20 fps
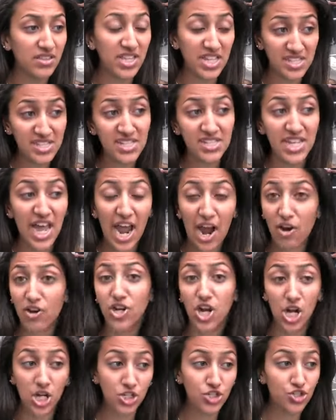This is our
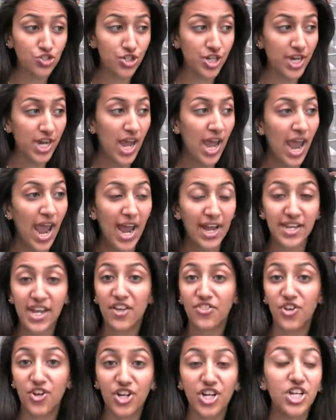country, and
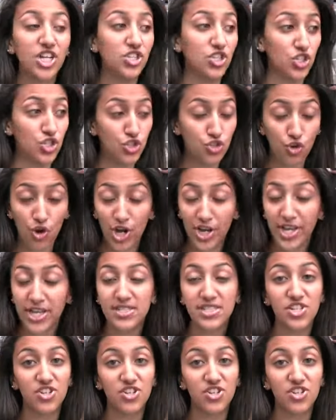yet they're gonna destroy us.